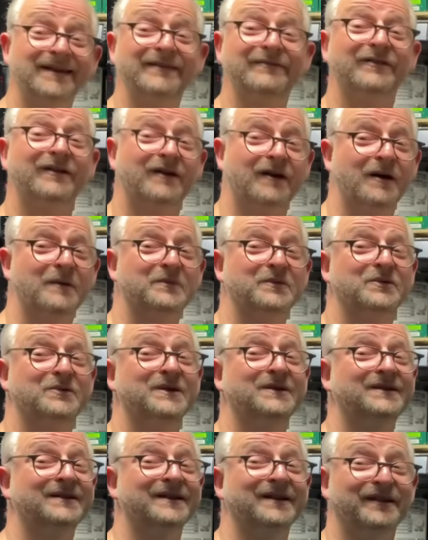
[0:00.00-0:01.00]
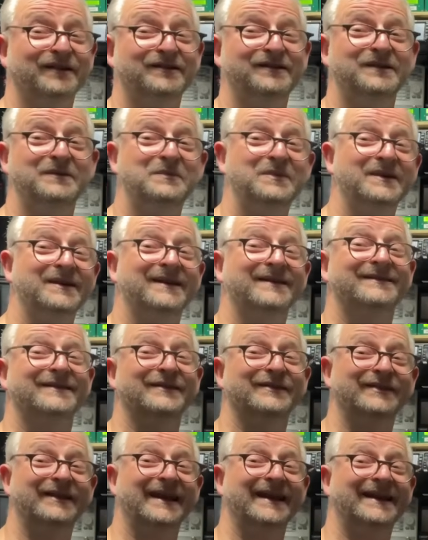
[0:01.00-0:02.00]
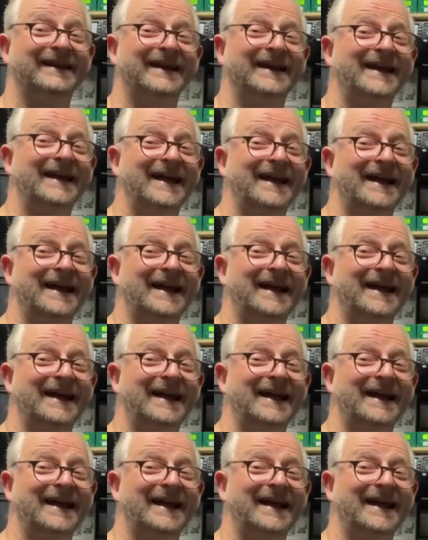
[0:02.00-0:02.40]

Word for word: even comes with a G P S antenna.